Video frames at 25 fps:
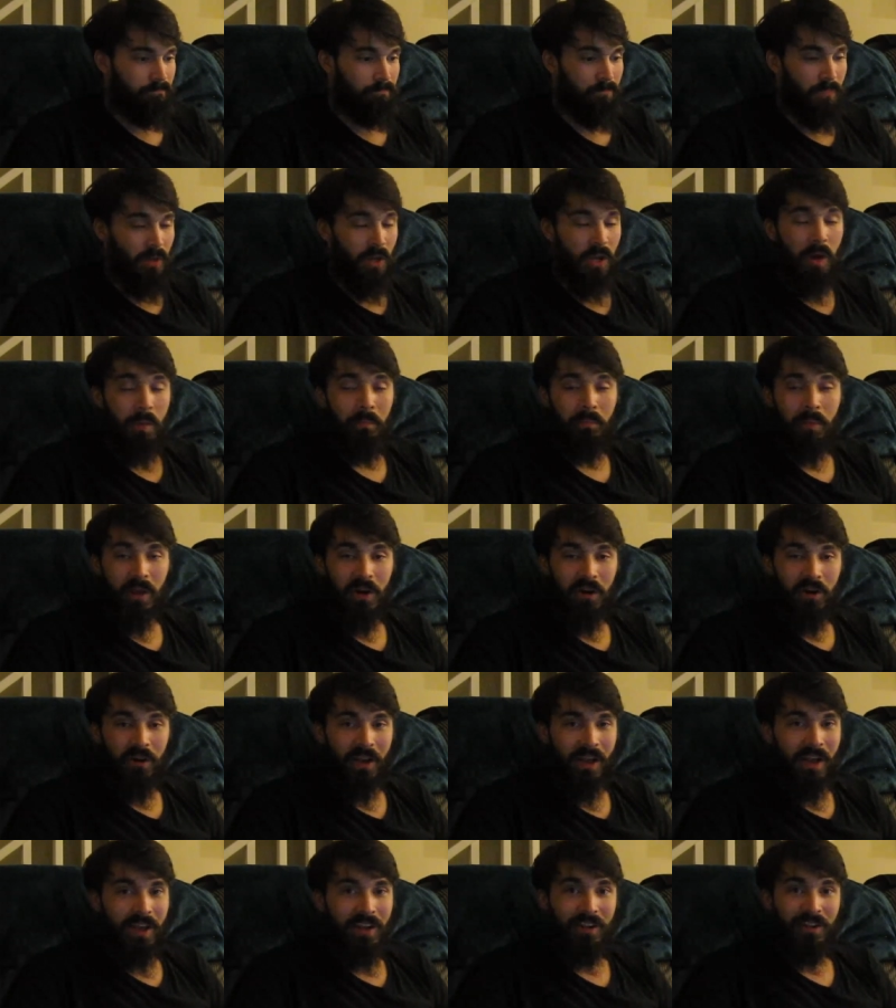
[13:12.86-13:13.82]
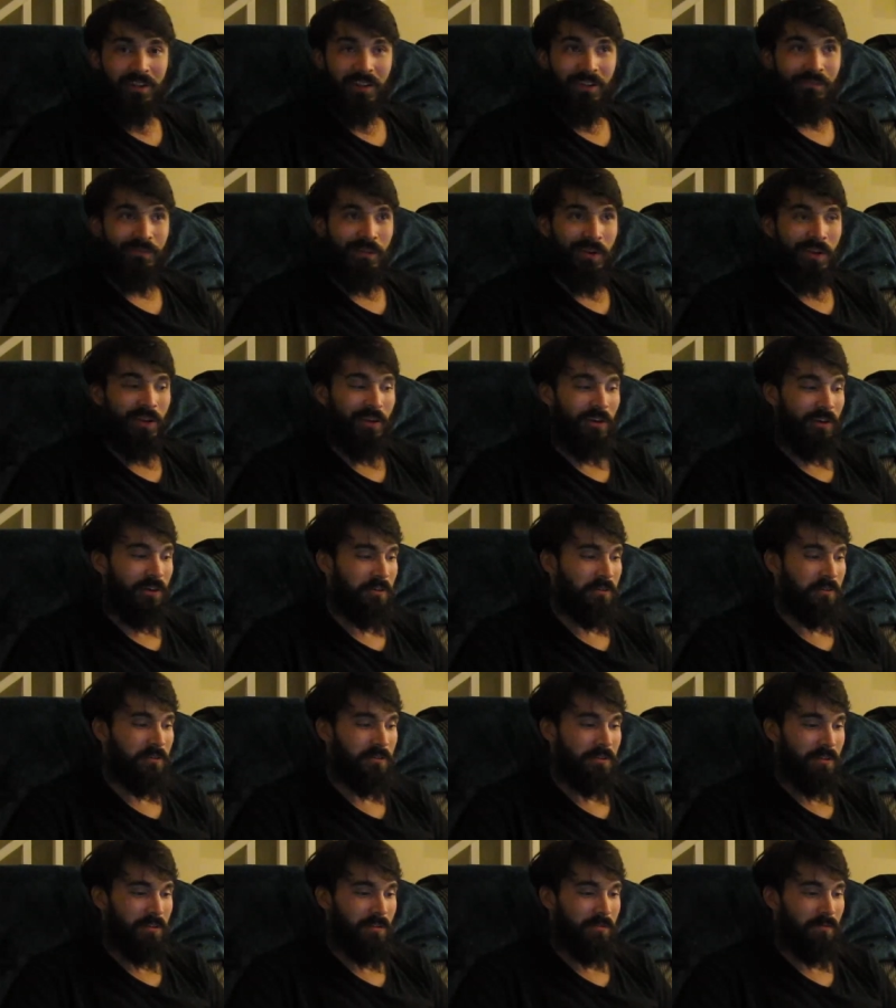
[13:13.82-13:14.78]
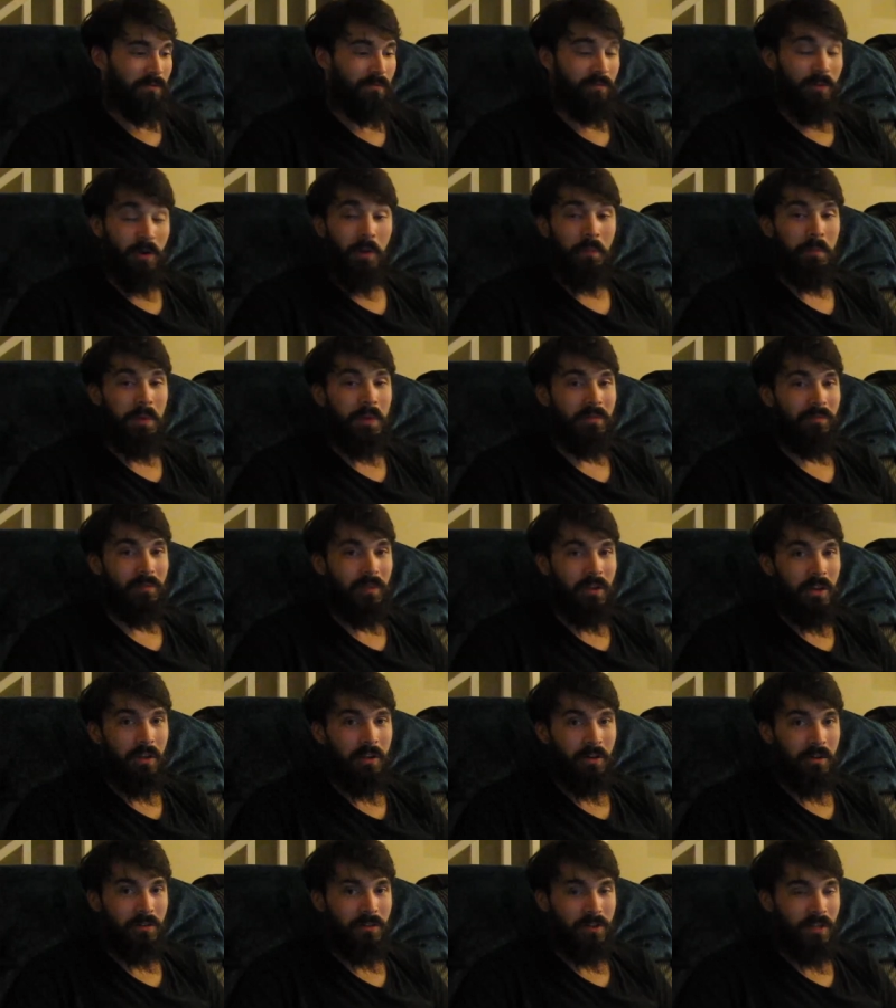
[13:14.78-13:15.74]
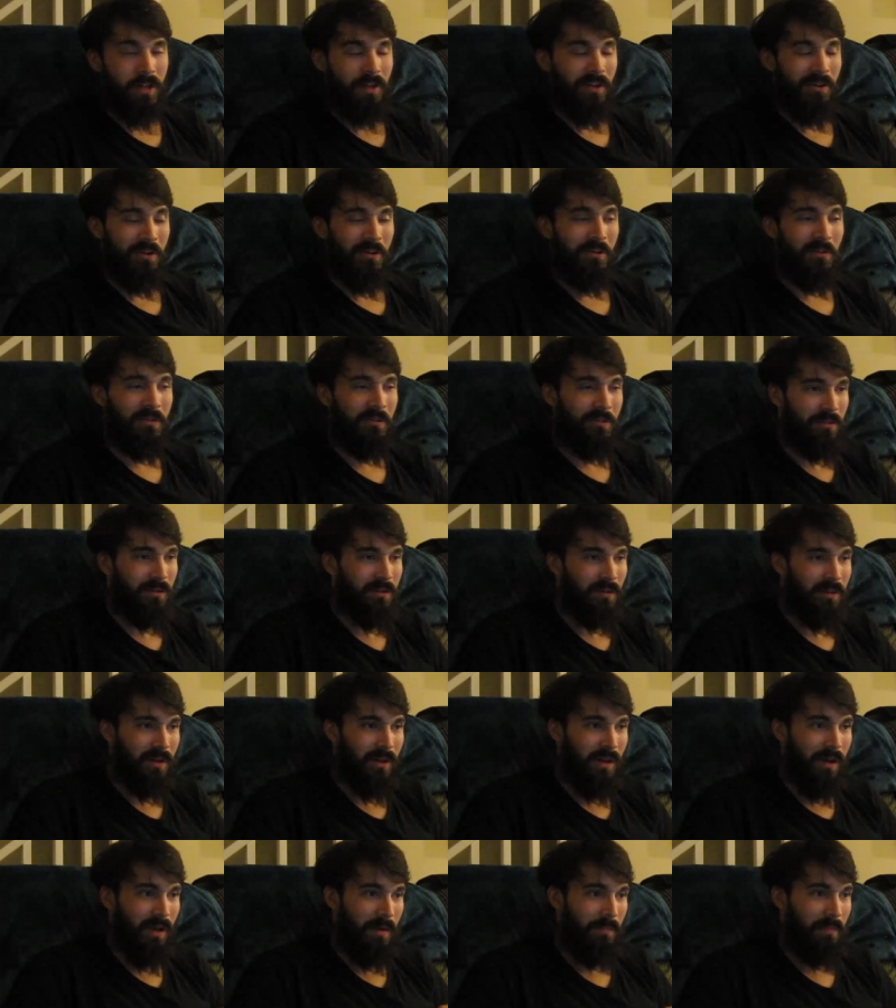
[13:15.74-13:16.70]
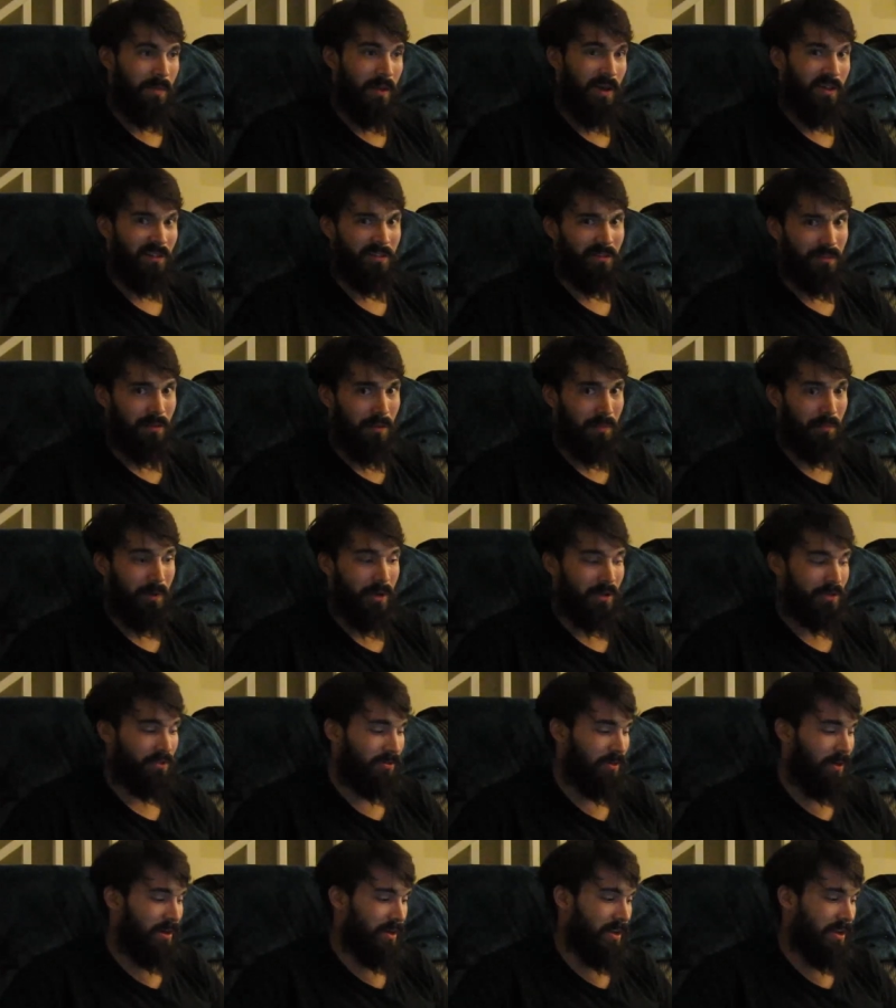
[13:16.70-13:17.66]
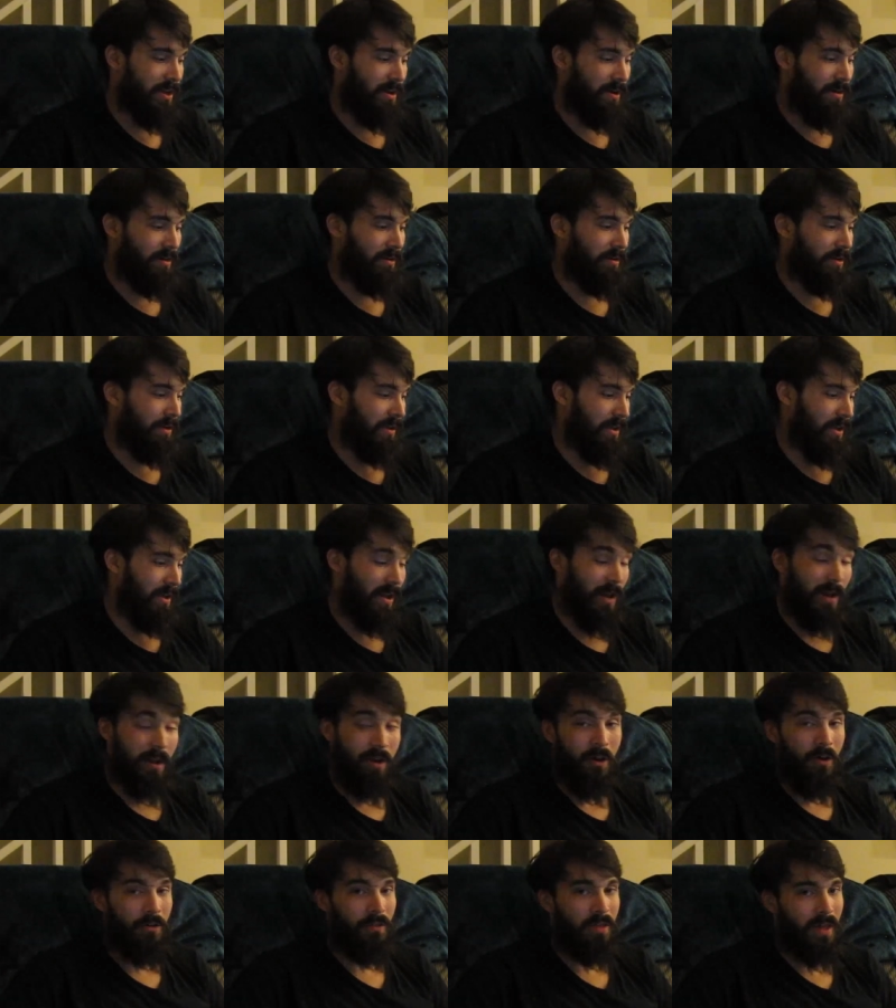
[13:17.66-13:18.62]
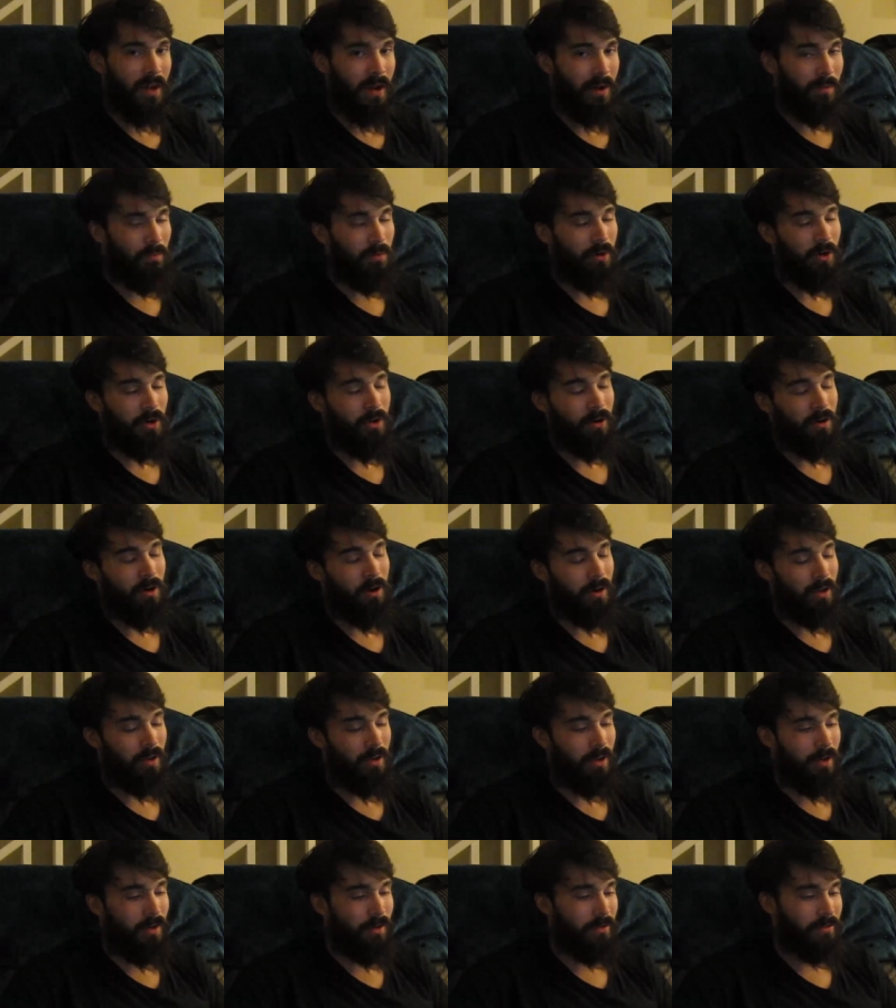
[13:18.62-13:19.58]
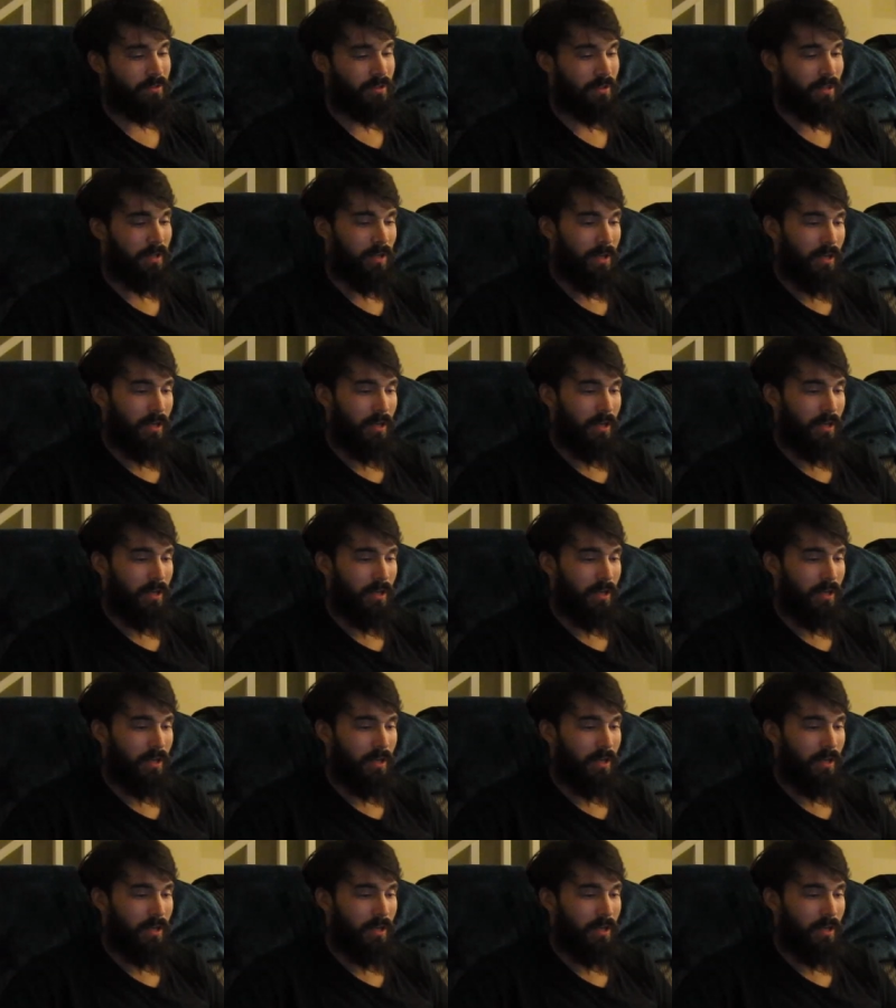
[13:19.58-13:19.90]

become better at editing videos and filming videos. I know I'm not the best right now, and I know that I'm working on it, guys.